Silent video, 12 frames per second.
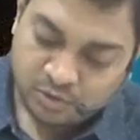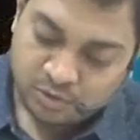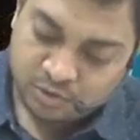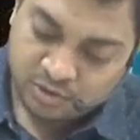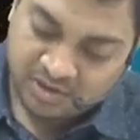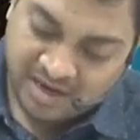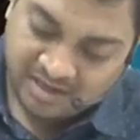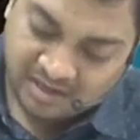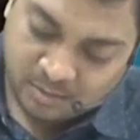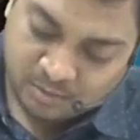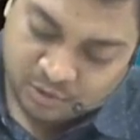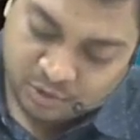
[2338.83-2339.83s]
So that
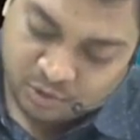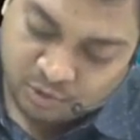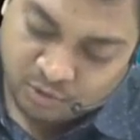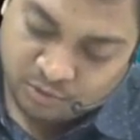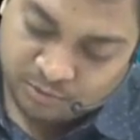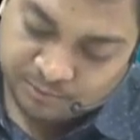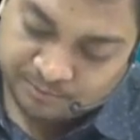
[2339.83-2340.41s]
comes to